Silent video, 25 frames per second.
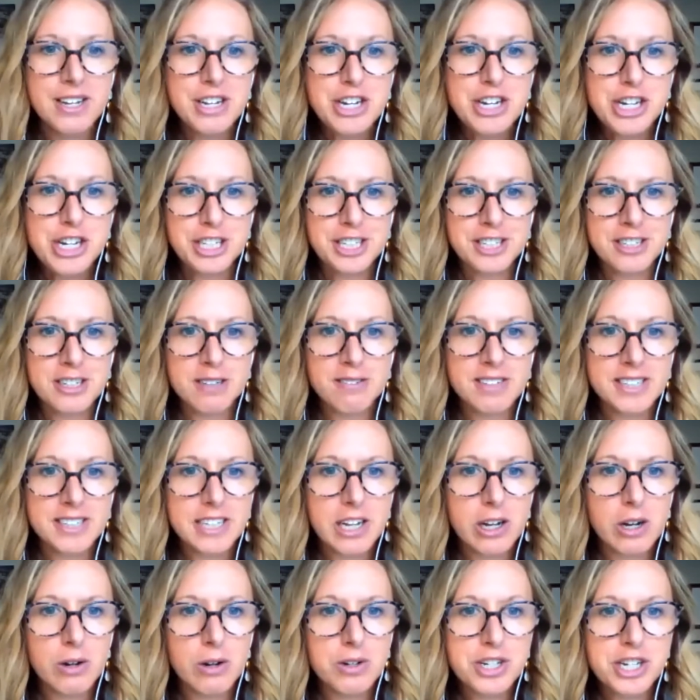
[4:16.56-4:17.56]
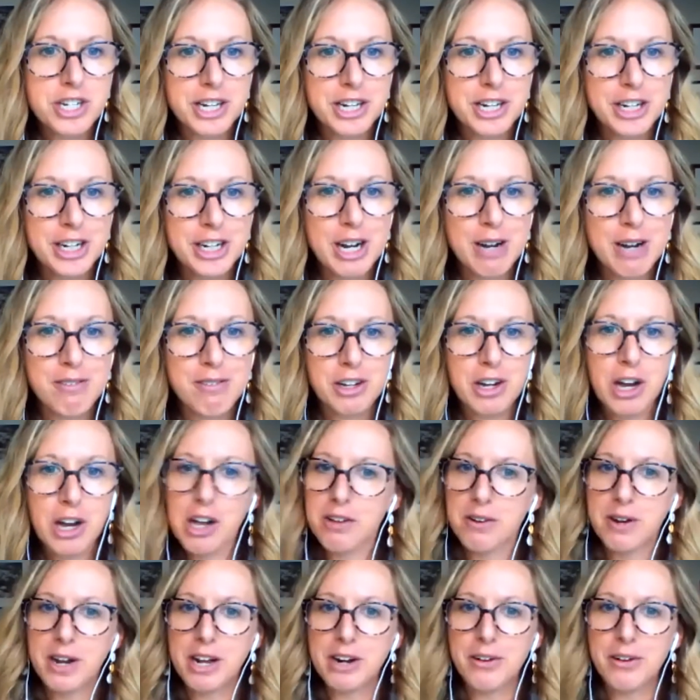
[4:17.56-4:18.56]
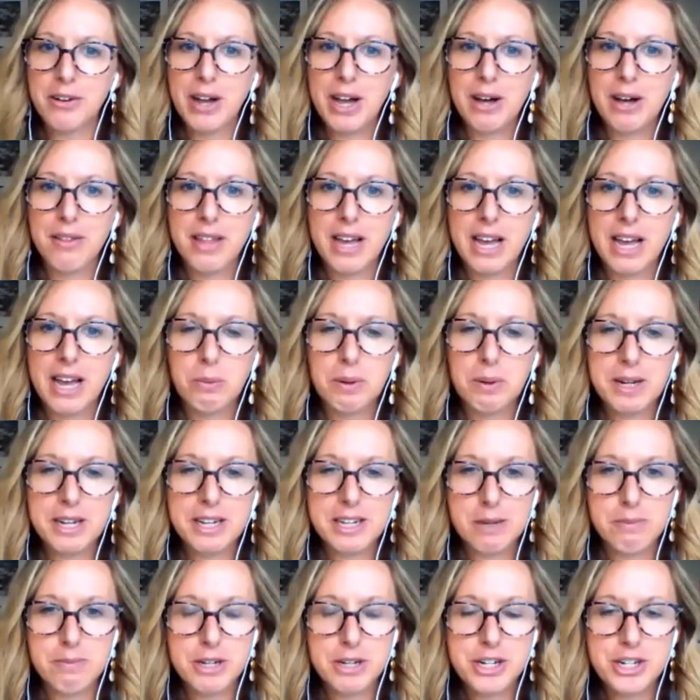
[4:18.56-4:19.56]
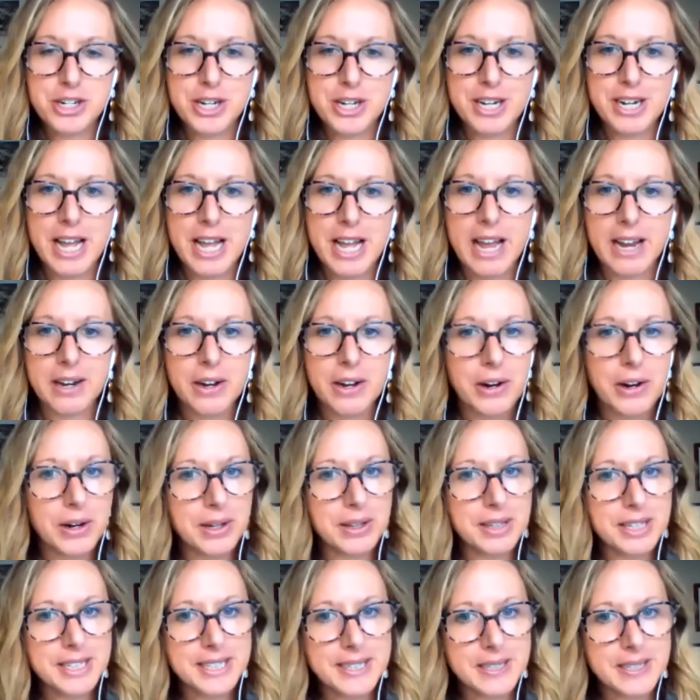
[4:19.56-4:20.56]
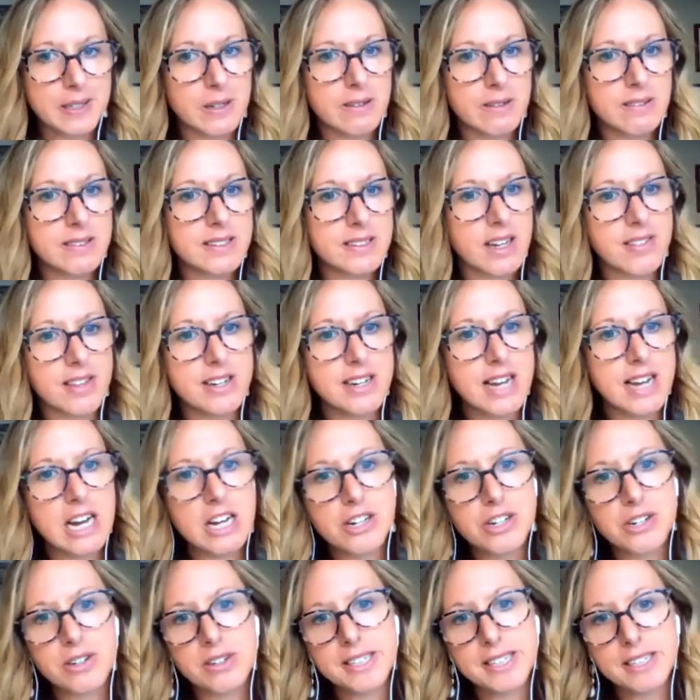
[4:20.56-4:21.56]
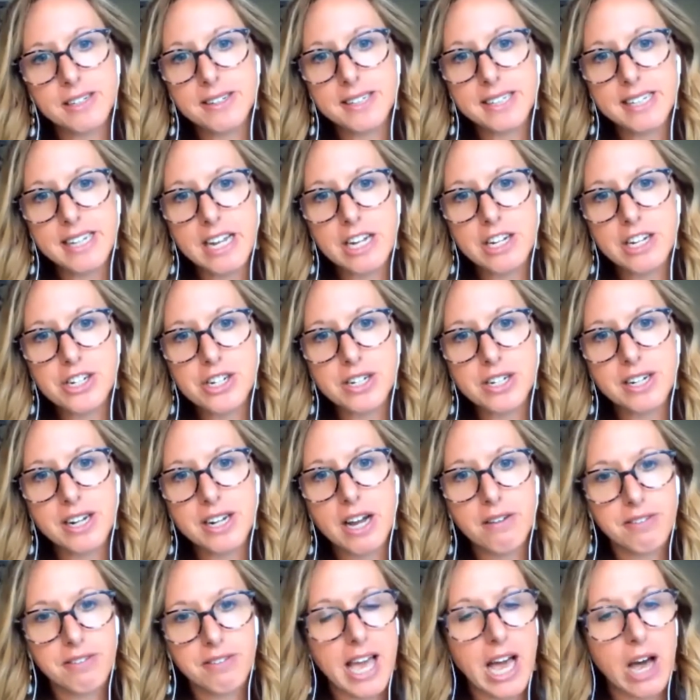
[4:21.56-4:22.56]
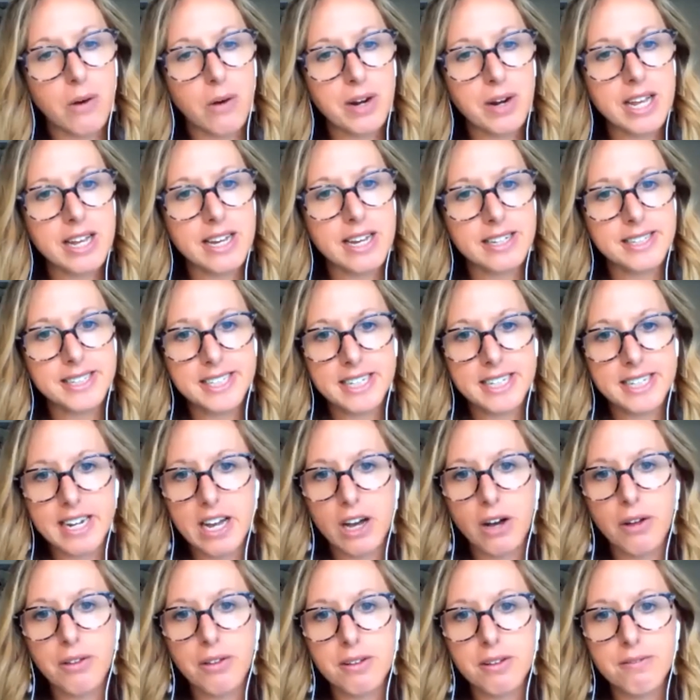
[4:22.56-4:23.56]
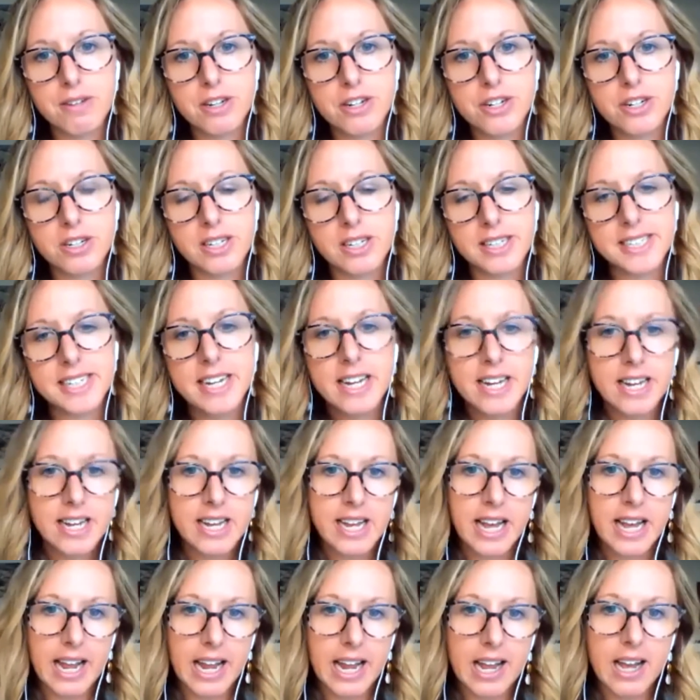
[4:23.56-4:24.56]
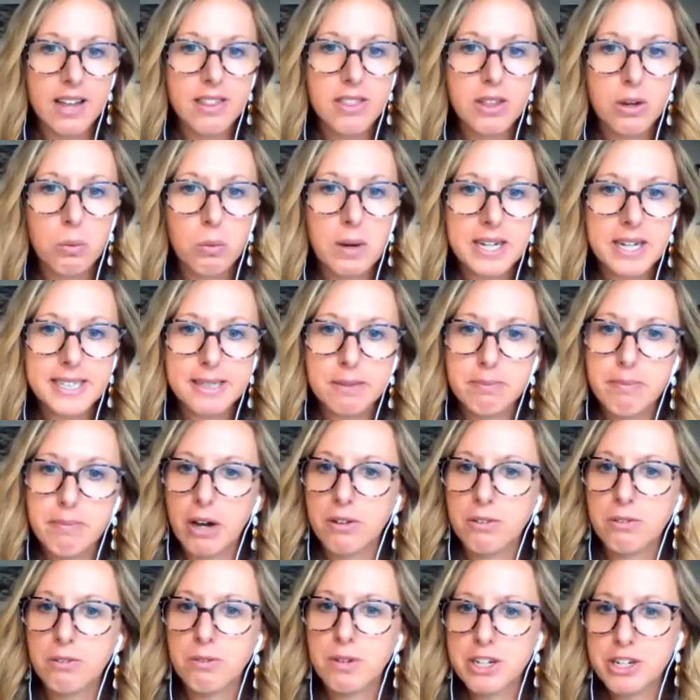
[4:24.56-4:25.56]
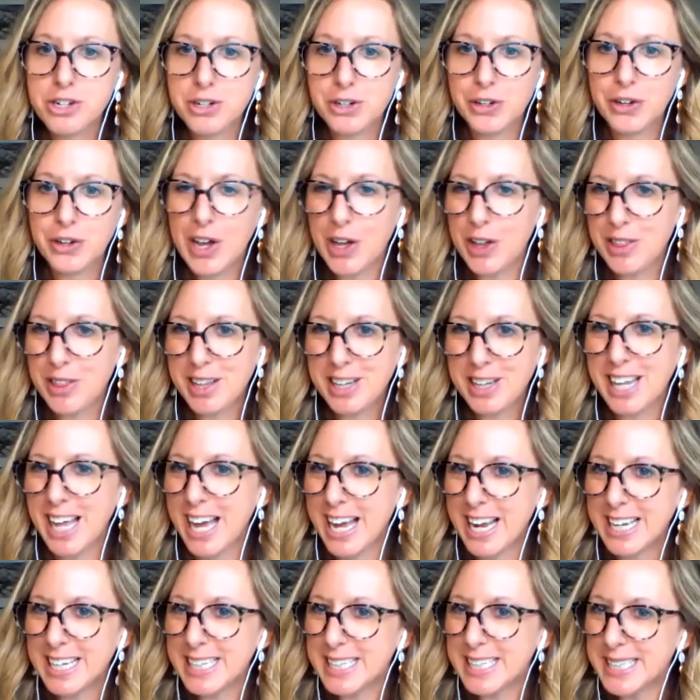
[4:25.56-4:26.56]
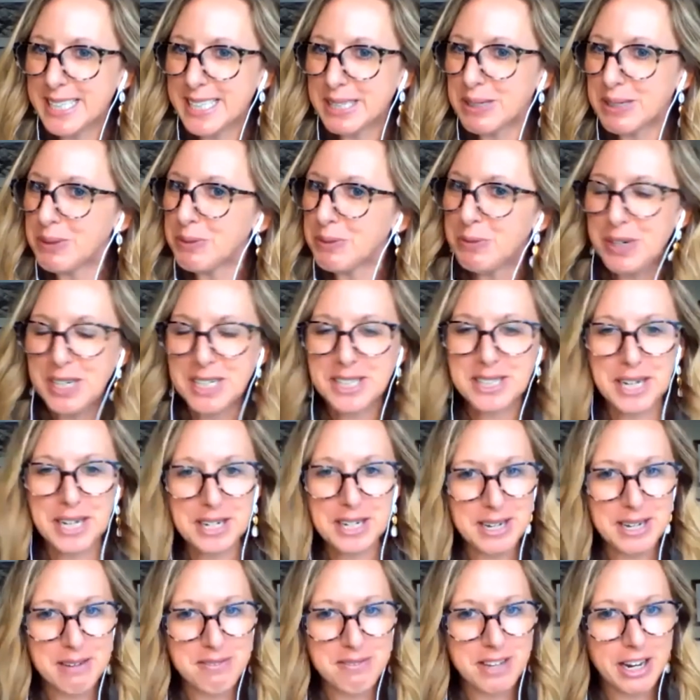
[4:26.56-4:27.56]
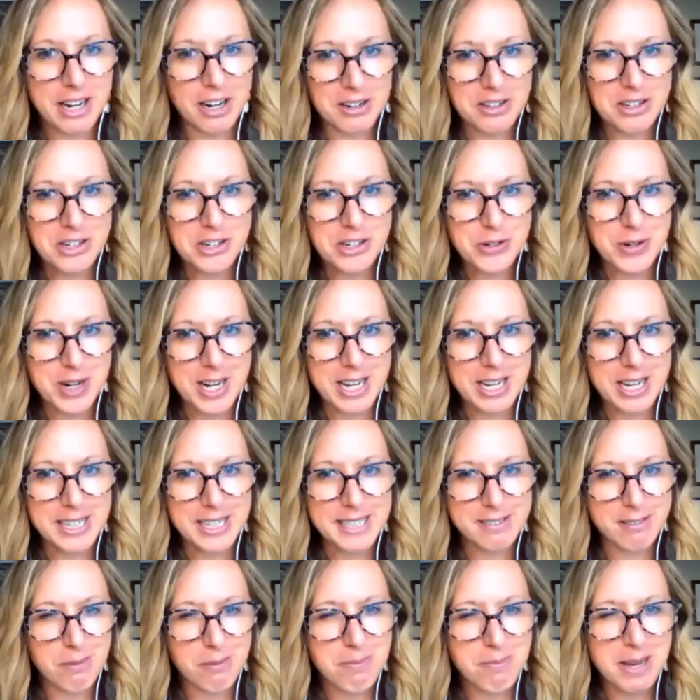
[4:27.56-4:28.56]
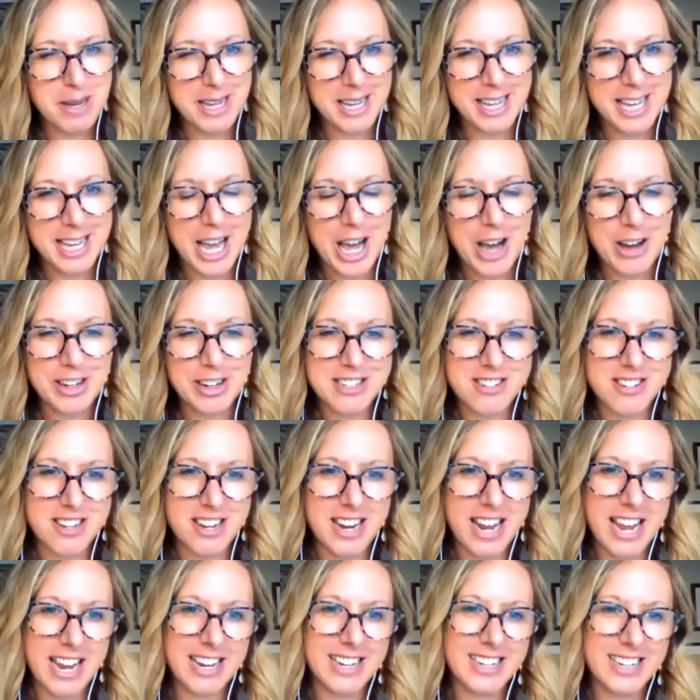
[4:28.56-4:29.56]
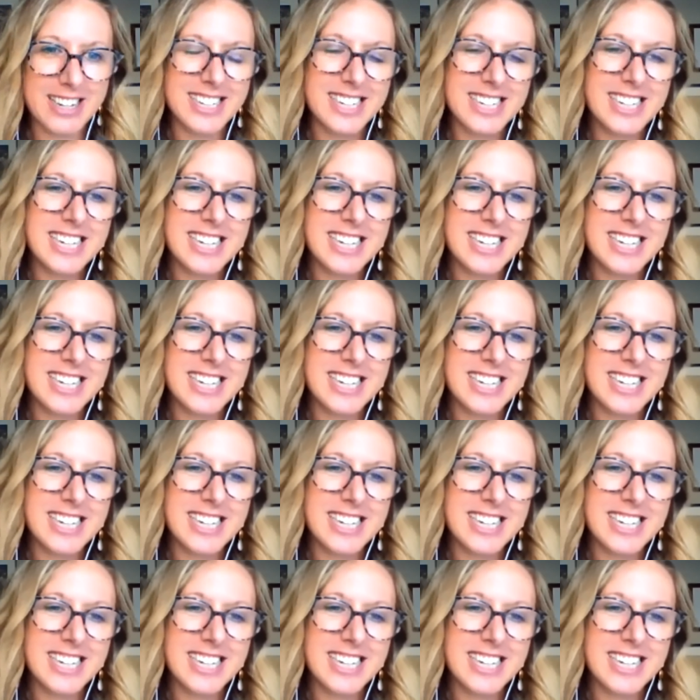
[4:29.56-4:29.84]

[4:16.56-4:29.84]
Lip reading: She served as co-chair of the Colorado Health Equity Commission and currently serves on the National Association of County and City Health Officials and the West Mountain Regional Health Alliance. We're excited to have Karen joining us from Pitkin County today.